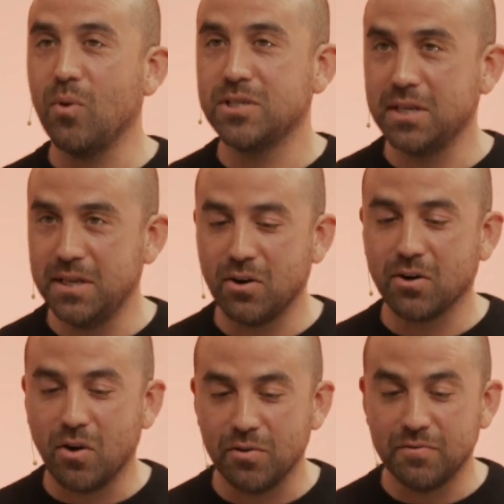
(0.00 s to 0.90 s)
once a year
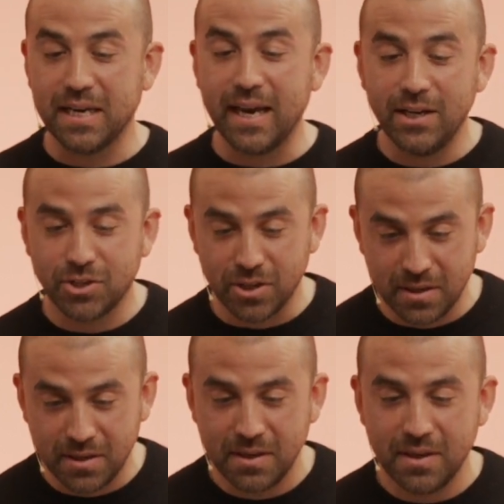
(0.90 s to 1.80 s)
called
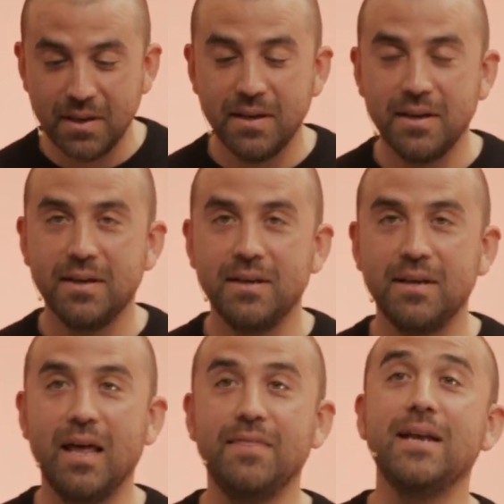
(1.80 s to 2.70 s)
vacation,
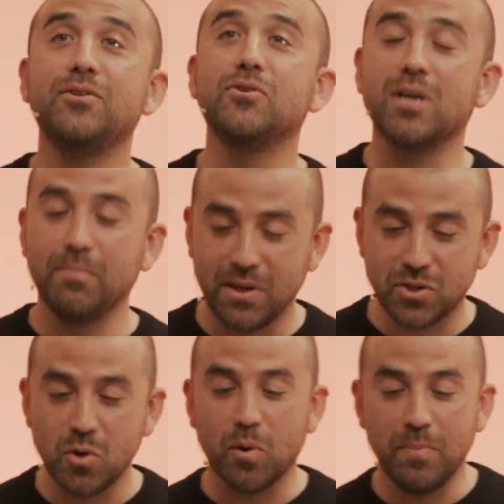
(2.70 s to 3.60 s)
and then do something
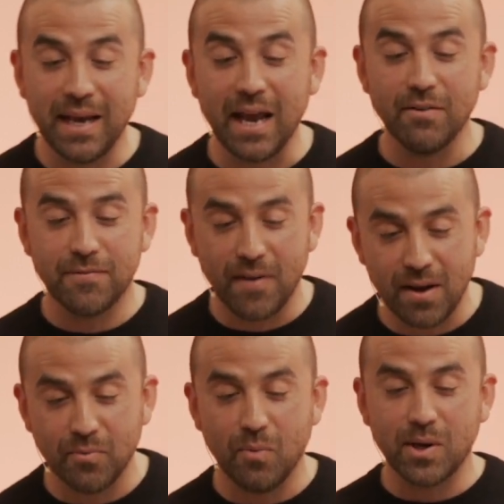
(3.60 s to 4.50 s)
super big and
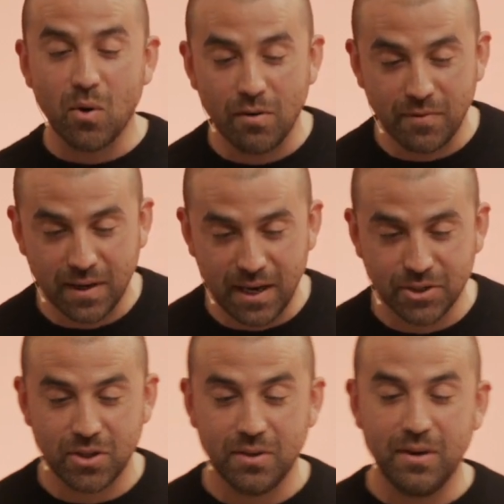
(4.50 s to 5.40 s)
fun when we go on
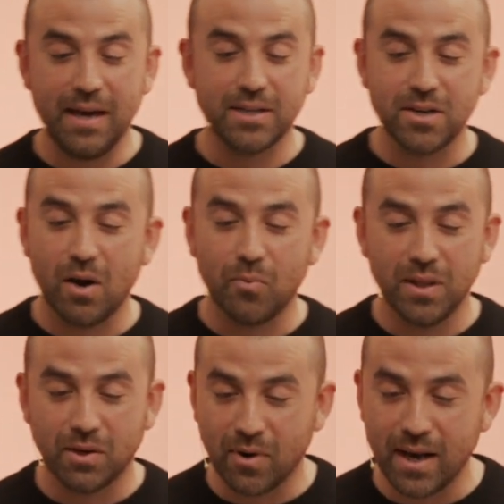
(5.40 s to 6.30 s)
vacation, and it's not
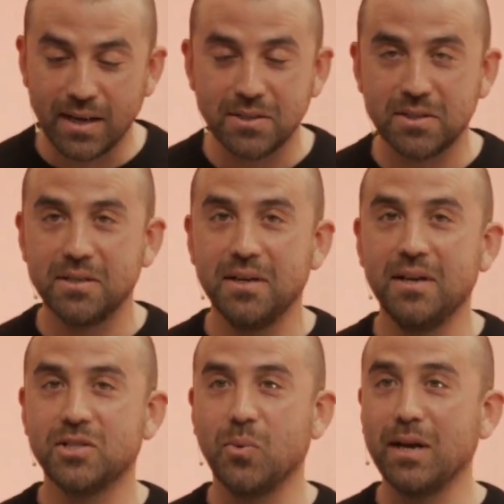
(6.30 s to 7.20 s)
really rest,
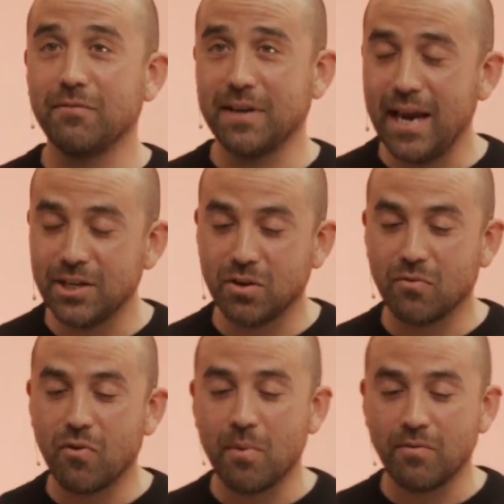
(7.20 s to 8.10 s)
so we need a vacation
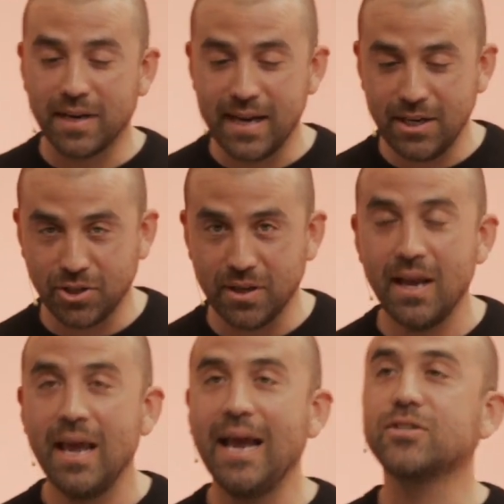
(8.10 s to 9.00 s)
from our vacation.
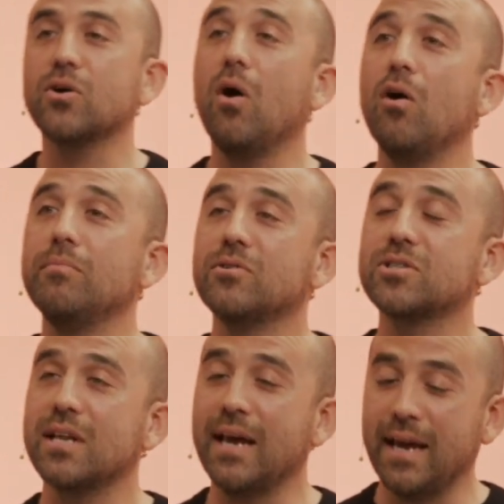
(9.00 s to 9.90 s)
It's
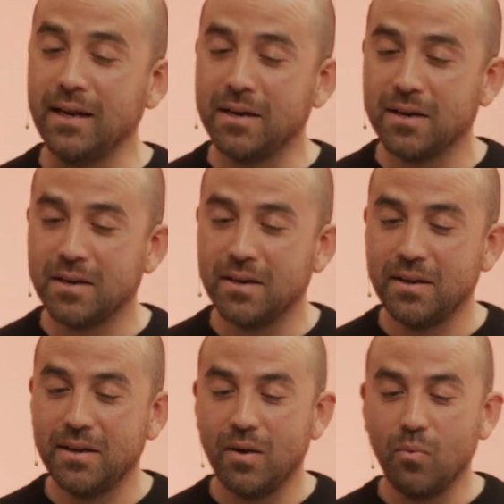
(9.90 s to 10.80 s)
almost like
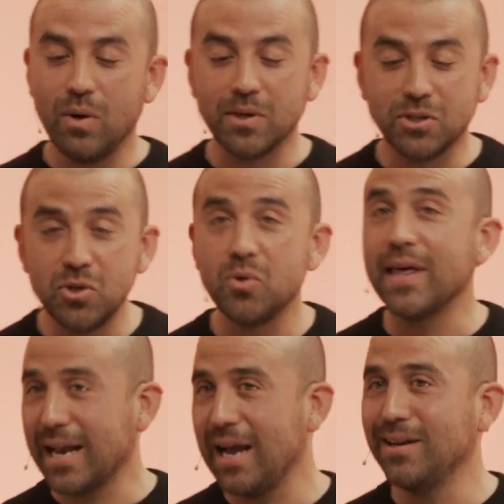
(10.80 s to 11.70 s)
we would do
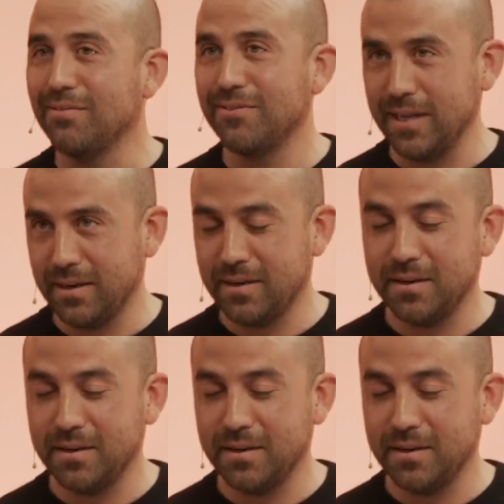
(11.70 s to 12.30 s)
that kind of thing,